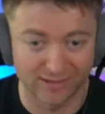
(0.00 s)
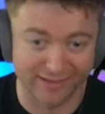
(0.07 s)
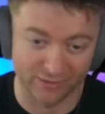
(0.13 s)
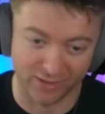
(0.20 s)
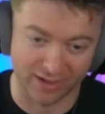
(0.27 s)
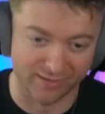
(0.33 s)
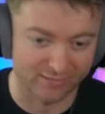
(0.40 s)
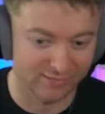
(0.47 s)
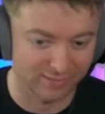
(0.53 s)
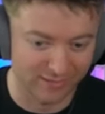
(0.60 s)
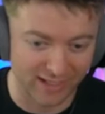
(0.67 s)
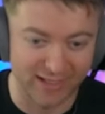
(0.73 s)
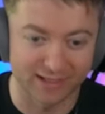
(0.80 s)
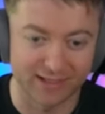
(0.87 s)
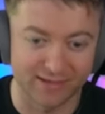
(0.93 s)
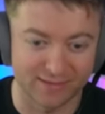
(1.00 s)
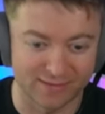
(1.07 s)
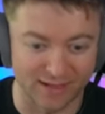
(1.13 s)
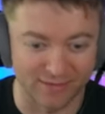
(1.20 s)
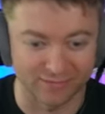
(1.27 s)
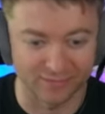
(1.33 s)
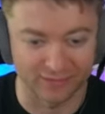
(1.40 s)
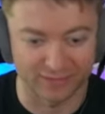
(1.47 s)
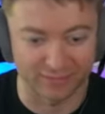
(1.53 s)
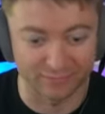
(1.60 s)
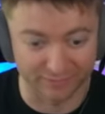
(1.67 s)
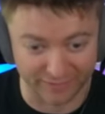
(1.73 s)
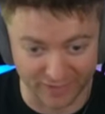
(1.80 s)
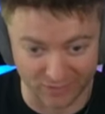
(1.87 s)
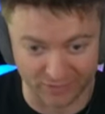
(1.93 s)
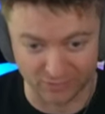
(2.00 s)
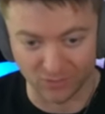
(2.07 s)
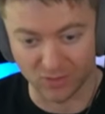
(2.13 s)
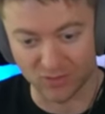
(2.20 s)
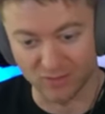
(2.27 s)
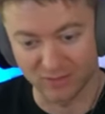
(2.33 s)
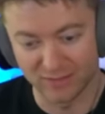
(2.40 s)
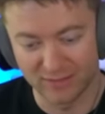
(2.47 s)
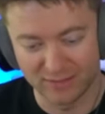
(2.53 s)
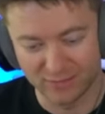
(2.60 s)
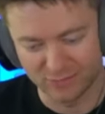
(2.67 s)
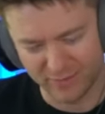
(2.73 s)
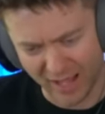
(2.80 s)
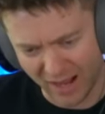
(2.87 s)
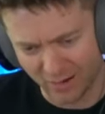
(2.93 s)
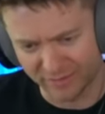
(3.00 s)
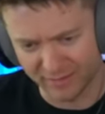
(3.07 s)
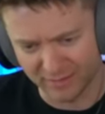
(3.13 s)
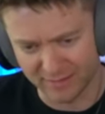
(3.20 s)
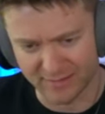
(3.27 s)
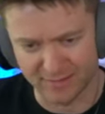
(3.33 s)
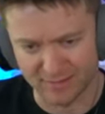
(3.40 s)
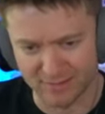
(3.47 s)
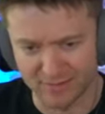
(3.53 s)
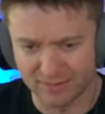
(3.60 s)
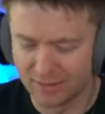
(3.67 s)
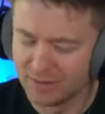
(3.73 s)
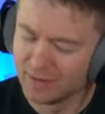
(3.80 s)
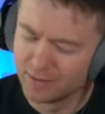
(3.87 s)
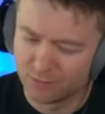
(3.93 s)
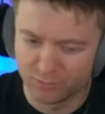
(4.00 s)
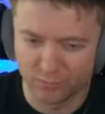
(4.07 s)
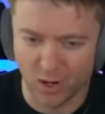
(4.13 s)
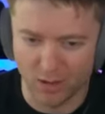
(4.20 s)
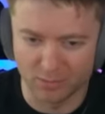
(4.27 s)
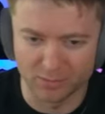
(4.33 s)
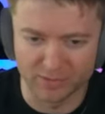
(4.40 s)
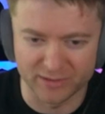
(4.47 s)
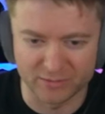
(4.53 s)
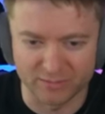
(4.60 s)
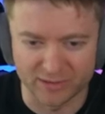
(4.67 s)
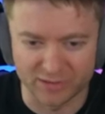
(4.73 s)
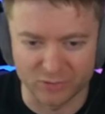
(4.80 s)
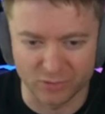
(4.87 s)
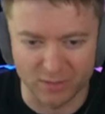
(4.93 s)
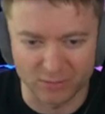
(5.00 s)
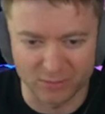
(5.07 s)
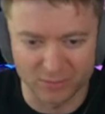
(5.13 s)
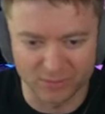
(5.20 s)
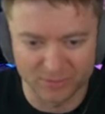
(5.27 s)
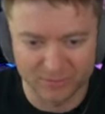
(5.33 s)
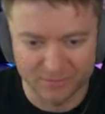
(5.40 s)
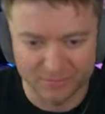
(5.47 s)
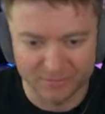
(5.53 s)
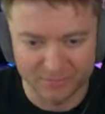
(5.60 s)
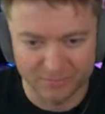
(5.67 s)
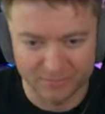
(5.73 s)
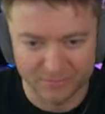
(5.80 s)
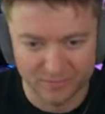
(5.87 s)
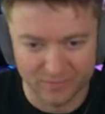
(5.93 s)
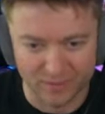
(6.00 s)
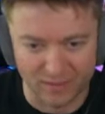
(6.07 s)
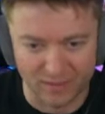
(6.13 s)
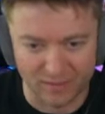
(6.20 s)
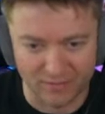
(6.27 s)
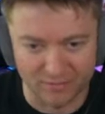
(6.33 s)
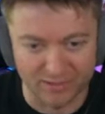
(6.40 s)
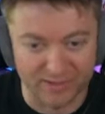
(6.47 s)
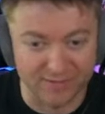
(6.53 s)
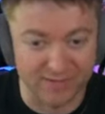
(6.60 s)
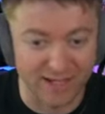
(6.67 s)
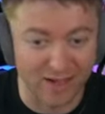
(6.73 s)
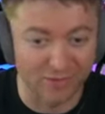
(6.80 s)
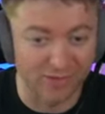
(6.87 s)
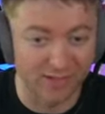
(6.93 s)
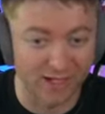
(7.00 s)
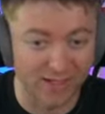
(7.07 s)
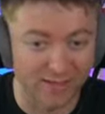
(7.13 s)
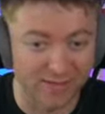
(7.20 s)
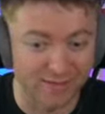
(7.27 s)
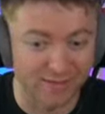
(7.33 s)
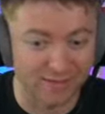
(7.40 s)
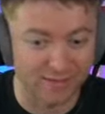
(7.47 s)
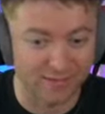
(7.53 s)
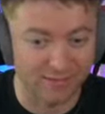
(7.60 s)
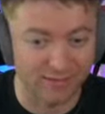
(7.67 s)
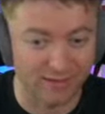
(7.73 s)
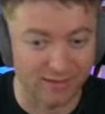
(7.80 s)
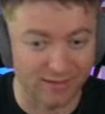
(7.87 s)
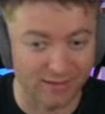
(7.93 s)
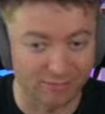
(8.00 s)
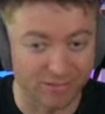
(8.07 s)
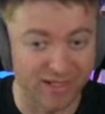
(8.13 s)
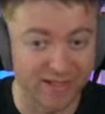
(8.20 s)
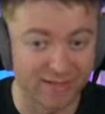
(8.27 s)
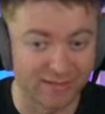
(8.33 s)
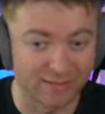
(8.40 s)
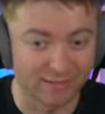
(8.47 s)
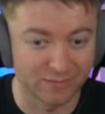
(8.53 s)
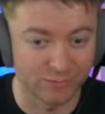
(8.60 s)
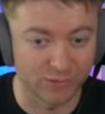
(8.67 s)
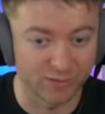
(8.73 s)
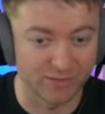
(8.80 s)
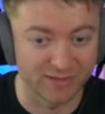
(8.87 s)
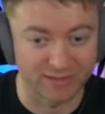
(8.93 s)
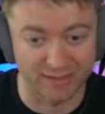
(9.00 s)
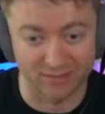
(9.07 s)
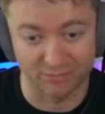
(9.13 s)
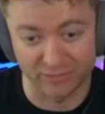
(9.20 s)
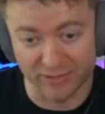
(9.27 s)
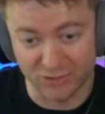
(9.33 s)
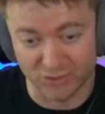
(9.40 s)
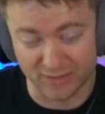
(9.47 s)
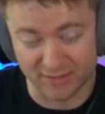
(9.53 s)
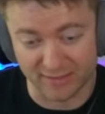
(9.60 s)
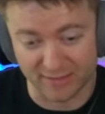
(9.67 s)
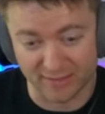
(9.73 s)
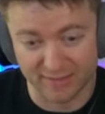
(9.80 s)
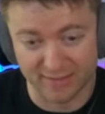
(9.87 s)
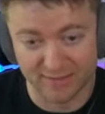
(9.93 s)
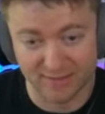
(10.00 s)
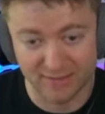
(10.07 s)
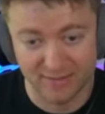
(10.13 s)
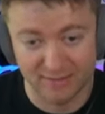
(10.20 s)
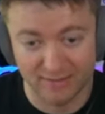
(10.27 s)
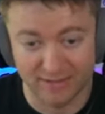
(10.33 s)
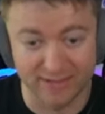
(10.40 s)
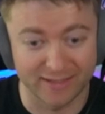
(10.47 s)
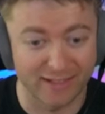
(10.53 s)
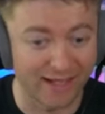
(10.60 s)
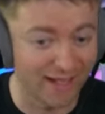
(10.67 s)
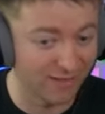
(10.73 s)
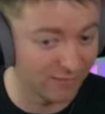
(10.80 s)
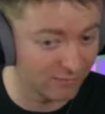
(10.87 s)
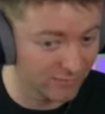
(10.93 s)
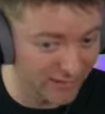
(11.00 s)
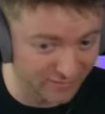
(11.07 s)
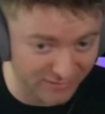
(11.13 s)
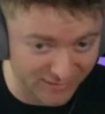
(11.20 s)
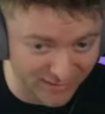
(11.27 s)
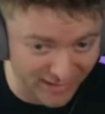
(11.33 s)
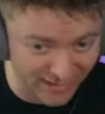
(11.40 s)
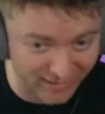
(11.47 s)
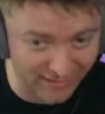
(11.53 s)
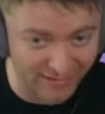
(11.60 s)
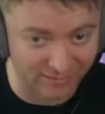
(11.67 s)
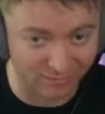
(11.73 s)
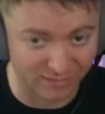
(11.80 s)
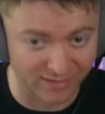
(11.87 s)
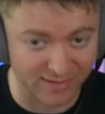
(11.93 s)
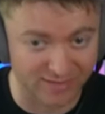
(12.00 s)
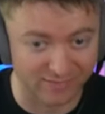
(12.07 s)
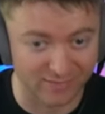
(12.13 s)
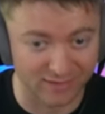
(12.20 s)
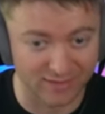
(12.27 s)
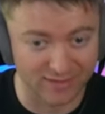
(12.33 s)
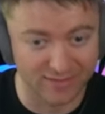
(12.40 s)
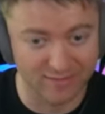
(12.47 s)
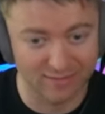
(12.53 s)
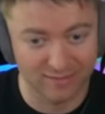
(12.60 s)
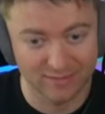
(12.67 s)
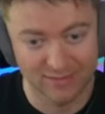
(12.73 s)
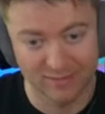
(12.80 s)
Okay, taking is definitely very wrong. Now I think he's in probably in big trouble um, because now the knight is uh, pinned, which means I can play g6. He can't even take it because of this.